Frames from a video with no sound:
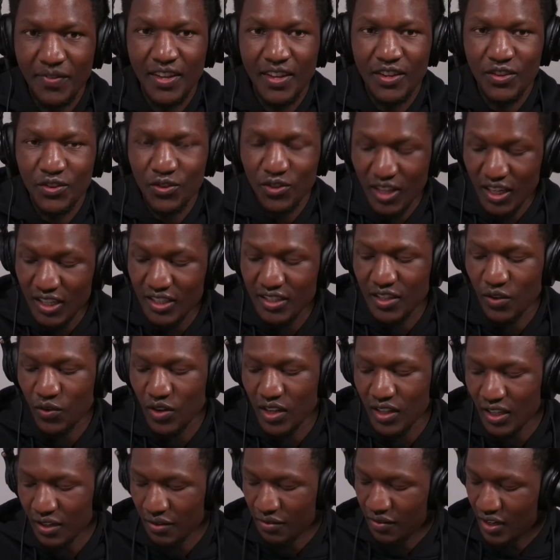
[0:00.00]
So that is the one
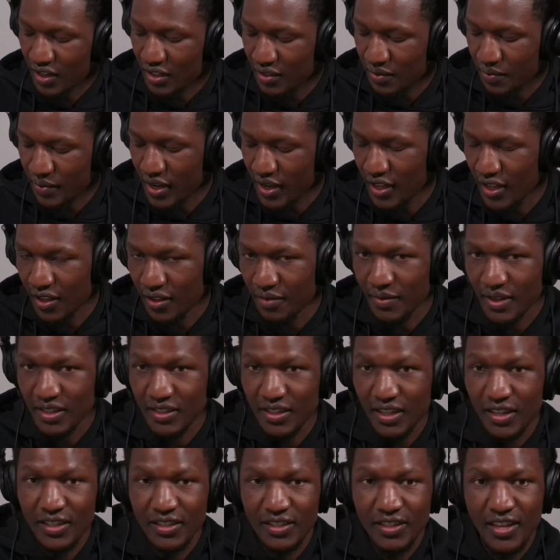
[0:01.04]
that funds my
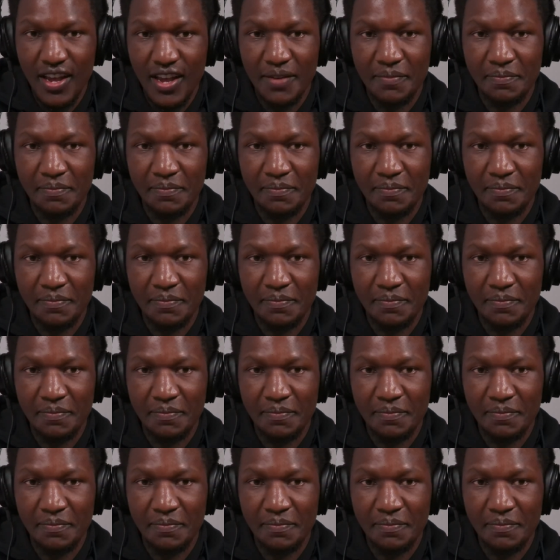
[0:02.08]
studies. Yeah.